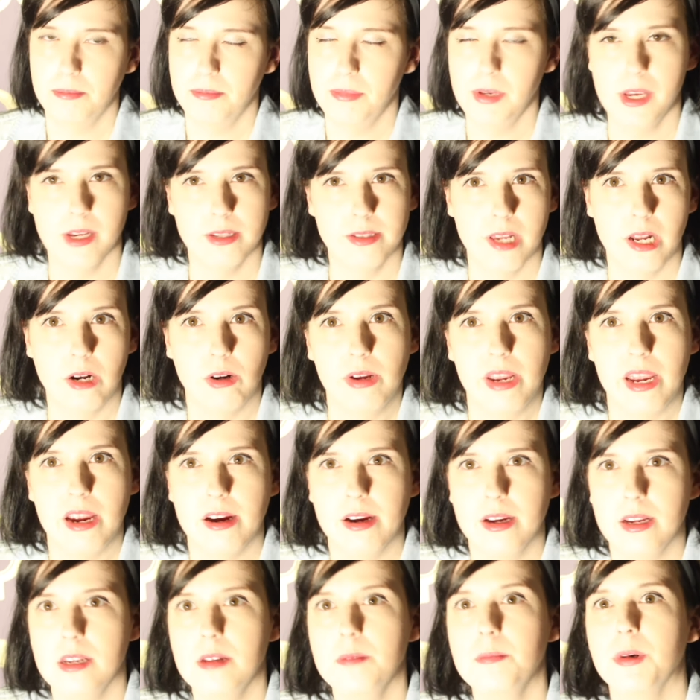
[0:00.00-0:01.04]
because I don't
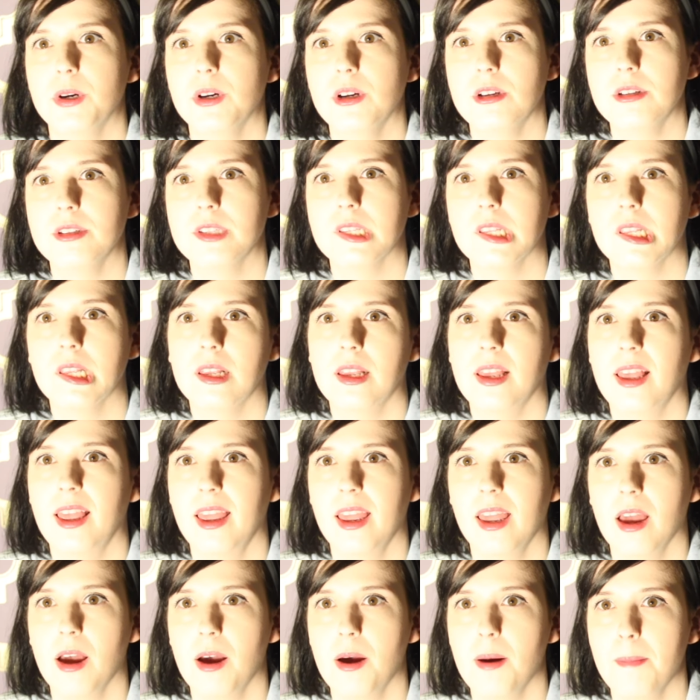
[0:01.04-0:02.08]
carry any books,
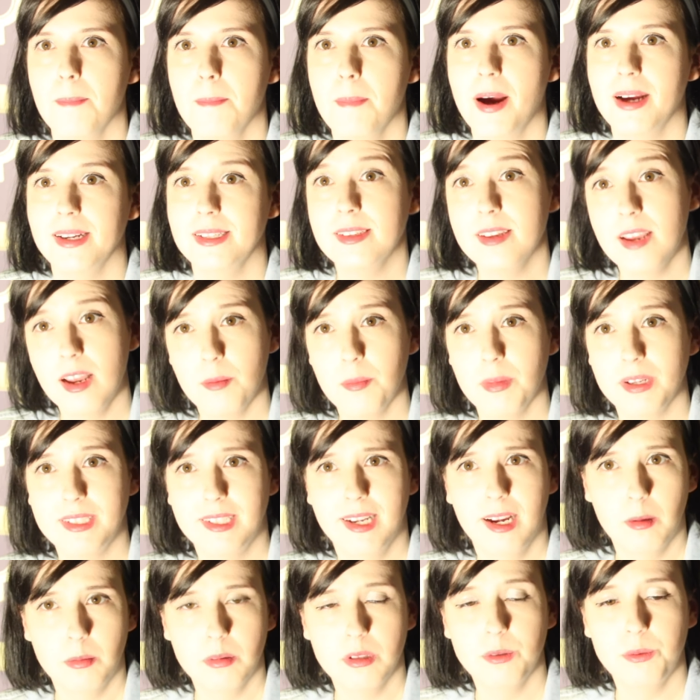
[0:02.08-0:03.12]
I did have my
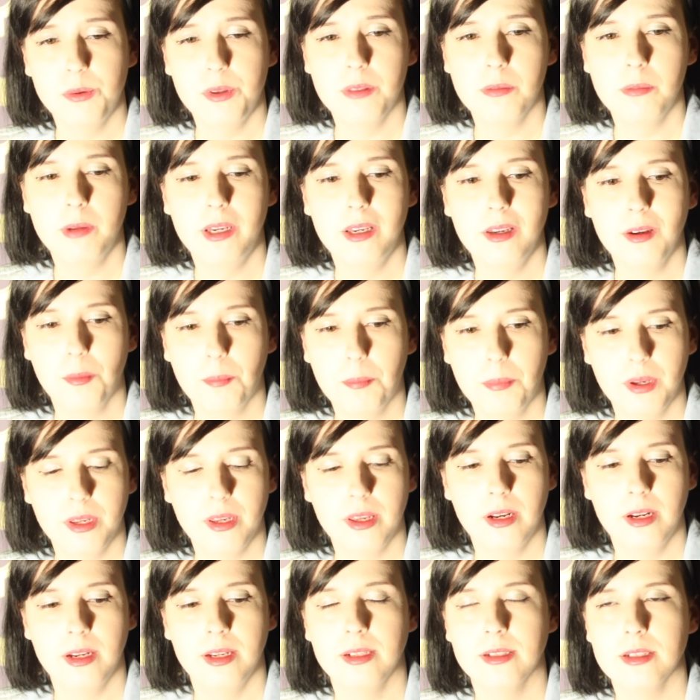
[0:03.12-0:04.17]
tablet with me, but
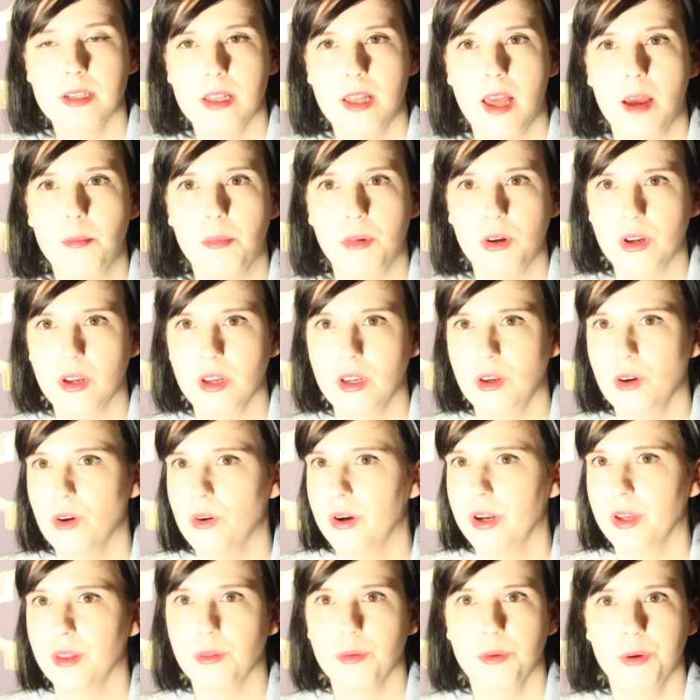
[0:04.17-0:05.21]
getting into that book and
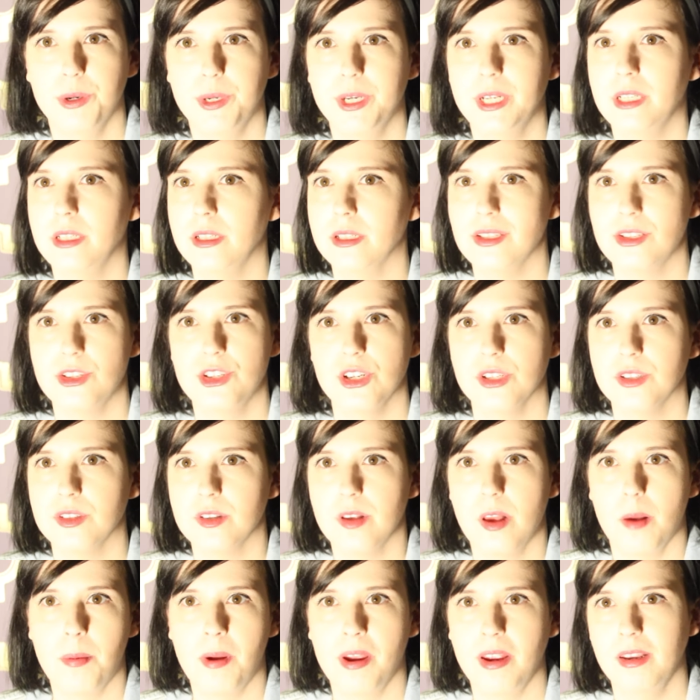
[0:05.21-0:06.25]
going through it is just
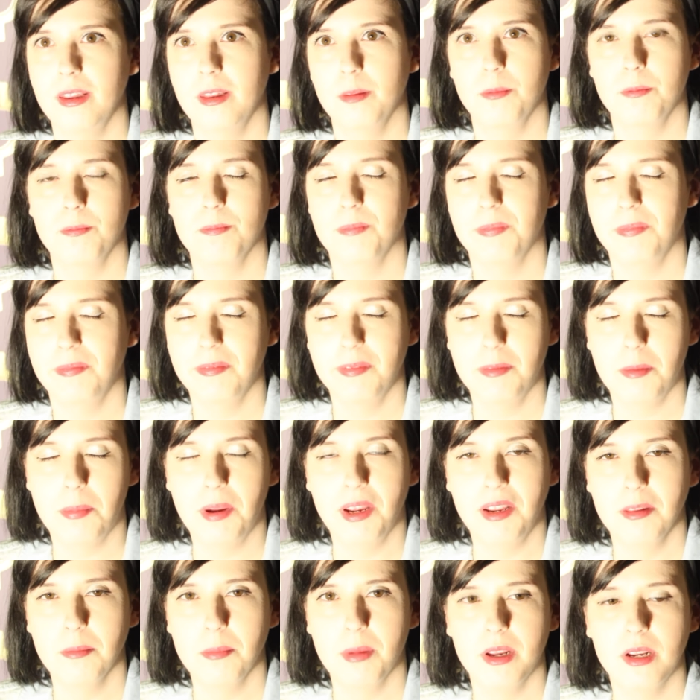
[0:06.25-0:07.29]
a pain
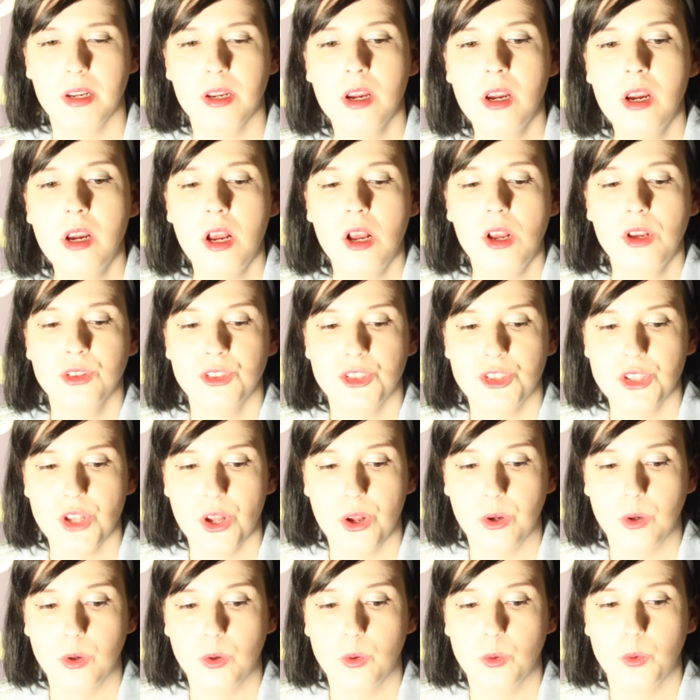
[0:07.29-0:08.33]
in the butt.
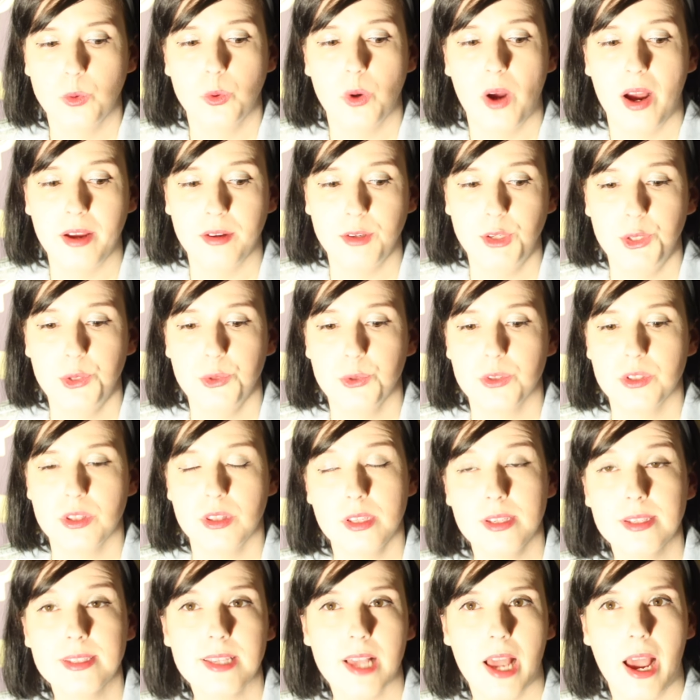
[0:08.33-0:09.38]
So I used
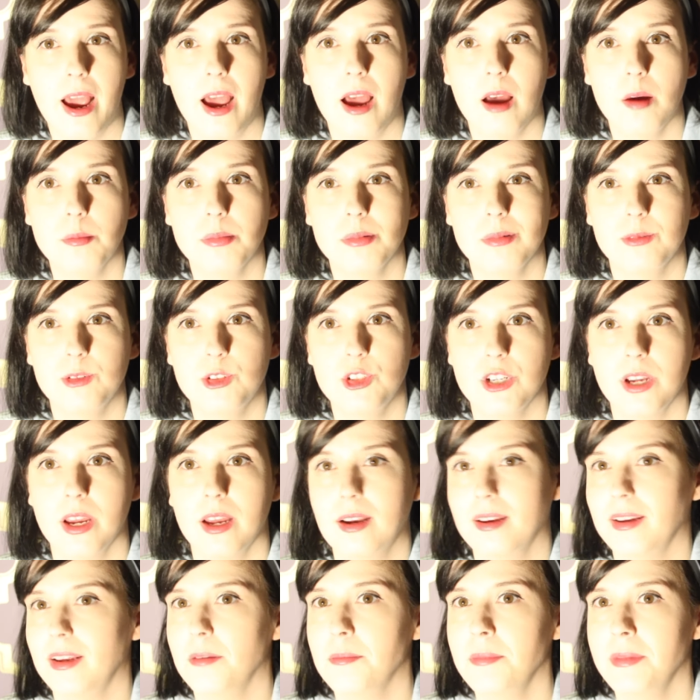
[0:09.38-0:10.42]
this app to
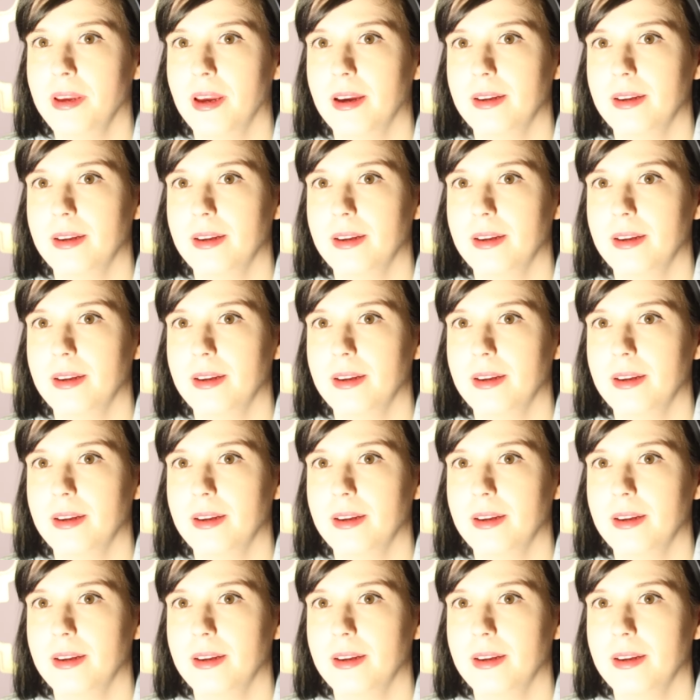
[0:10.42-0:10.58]
kind of give me